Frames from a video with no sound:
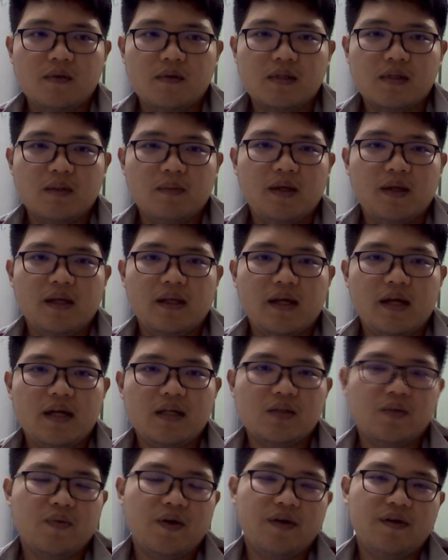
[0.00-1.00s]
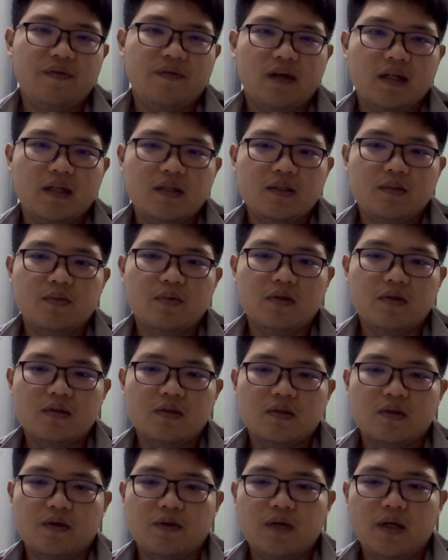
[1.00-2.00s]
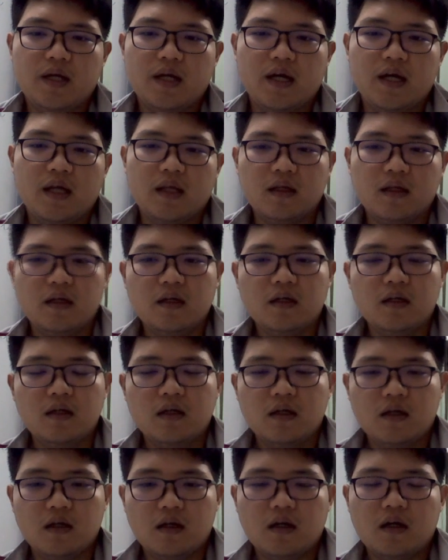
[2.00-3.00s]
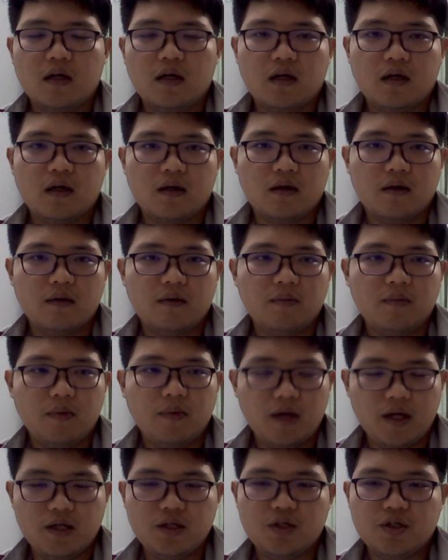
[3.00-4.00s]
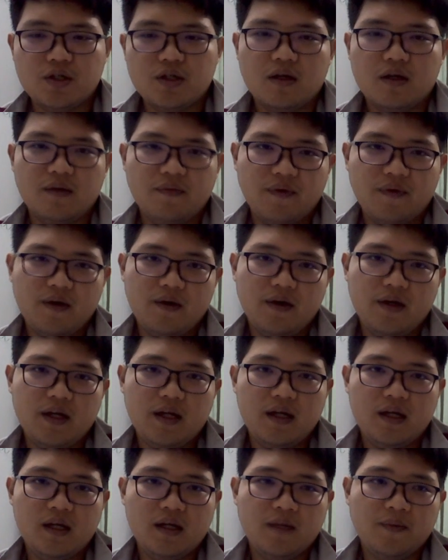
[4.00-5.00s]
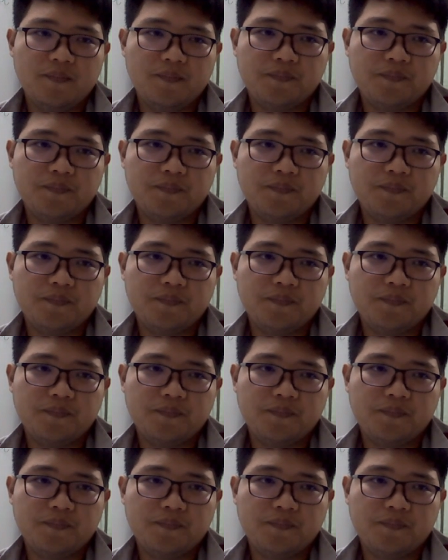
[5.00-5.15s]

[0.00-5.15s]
something that is very flexible, so you can ensure a very